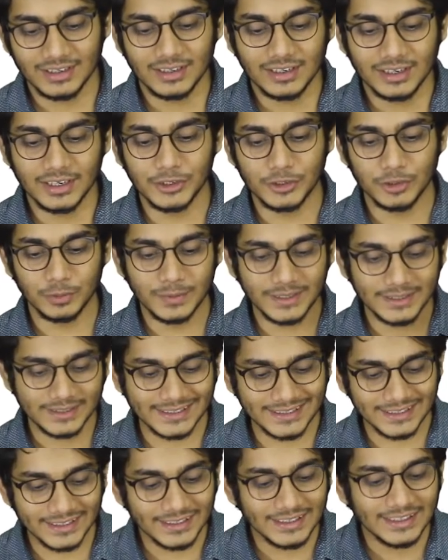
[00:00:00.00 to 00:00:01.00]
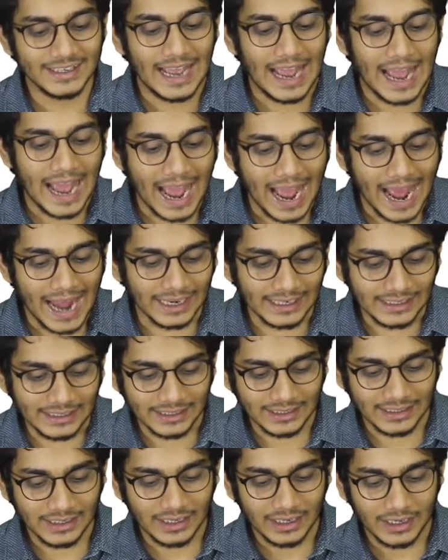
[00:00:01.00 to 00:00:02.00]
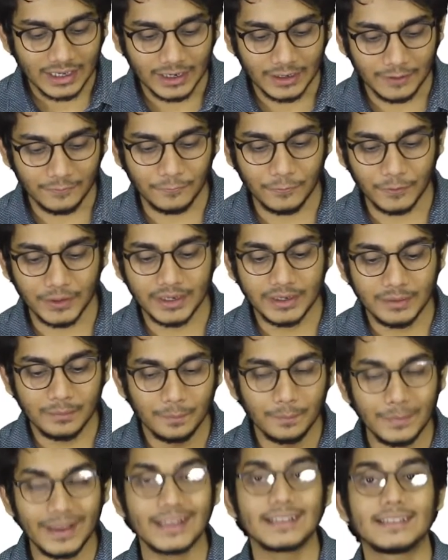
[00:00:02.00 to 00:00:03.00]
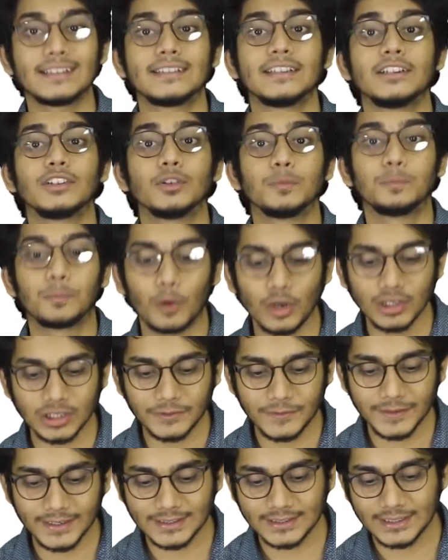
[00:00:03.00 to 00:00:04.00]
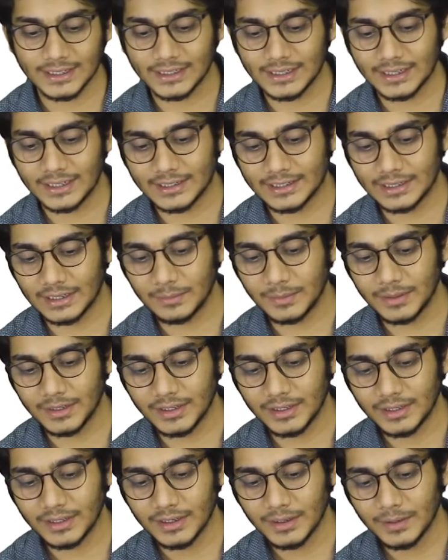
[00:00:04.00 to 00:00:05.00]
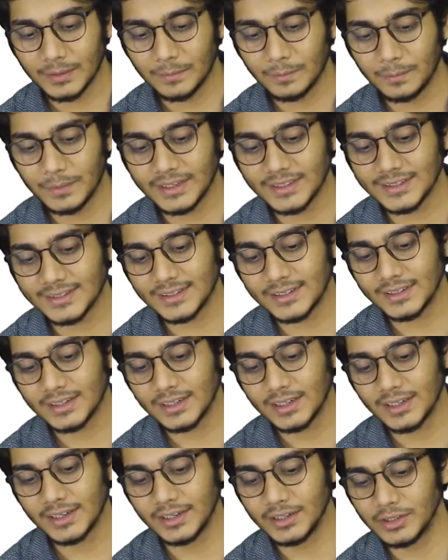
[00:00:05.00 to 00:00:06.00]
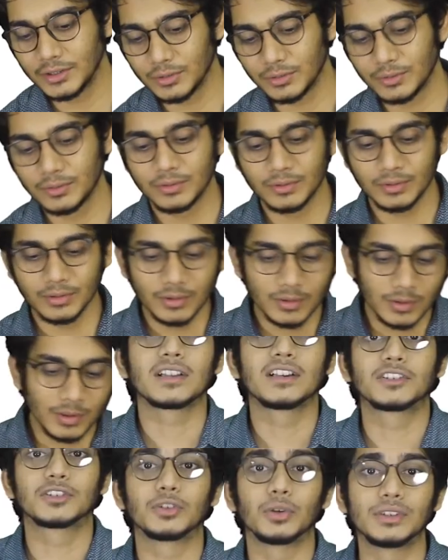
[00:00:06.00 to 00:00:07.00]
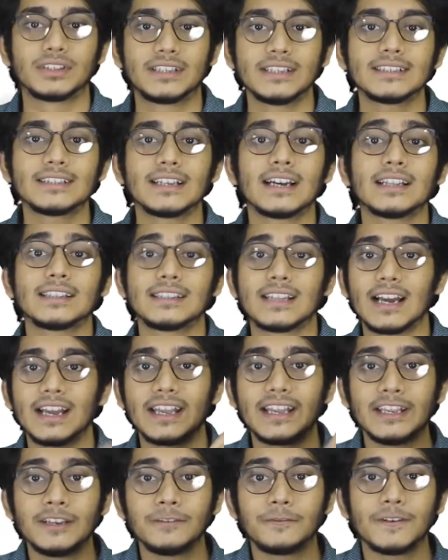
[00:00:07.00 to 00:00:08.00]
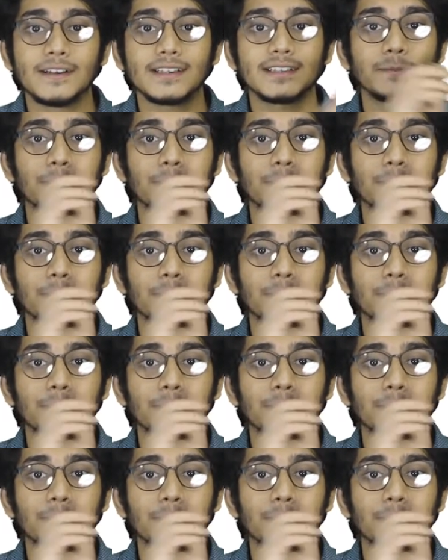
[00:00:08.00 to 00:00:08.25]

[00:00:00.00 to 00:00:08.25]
into bc, and if we make this into postfix, then it will be bc into. So these are the infix,